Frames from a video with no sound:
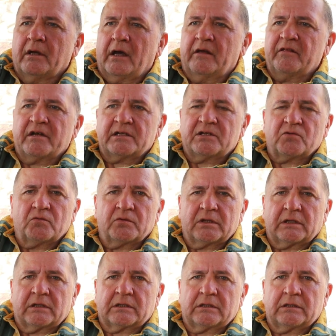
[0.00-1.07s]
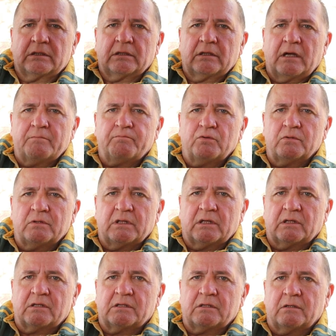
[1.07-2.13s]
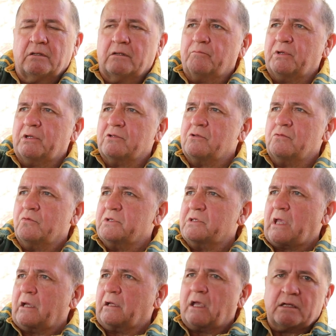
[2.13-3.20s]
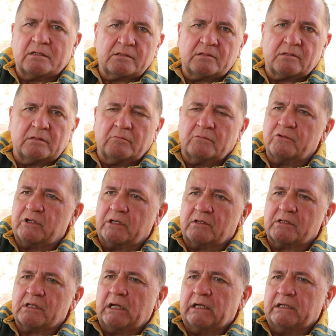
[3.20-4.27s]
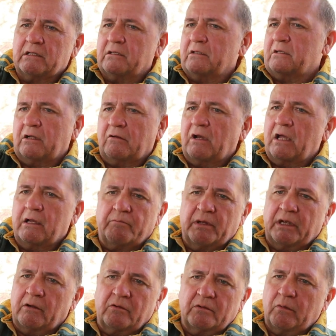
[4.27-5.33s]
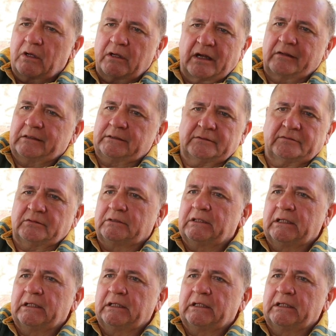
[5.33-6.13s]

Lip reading: And then I saw this. I bought this because you always get guests that will drink cider that don't like beer or whatever,